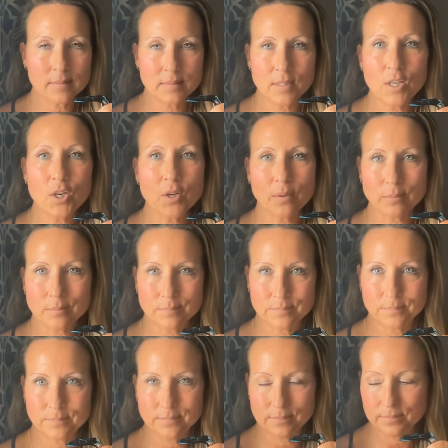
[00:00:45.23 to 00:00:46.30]
you know,
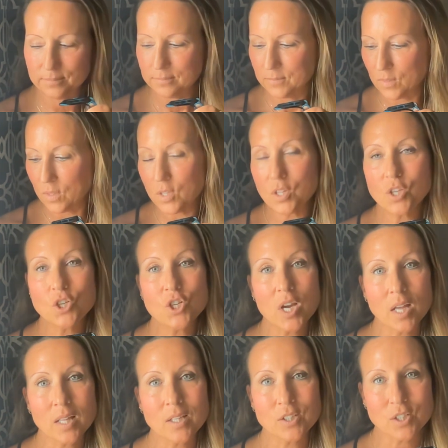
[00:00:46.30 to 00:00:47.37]
the
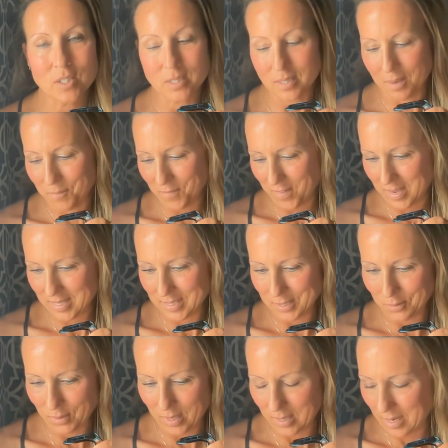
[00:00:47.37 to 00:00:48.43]
challenges that I'm
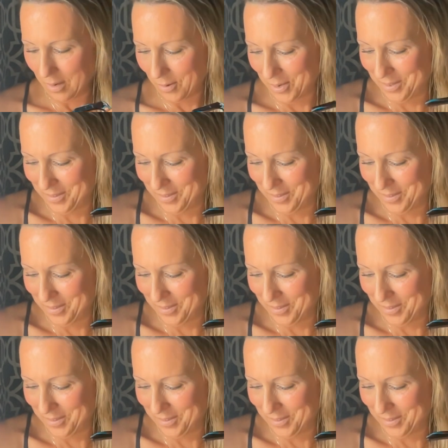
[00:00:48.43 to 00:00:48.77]
facing right now.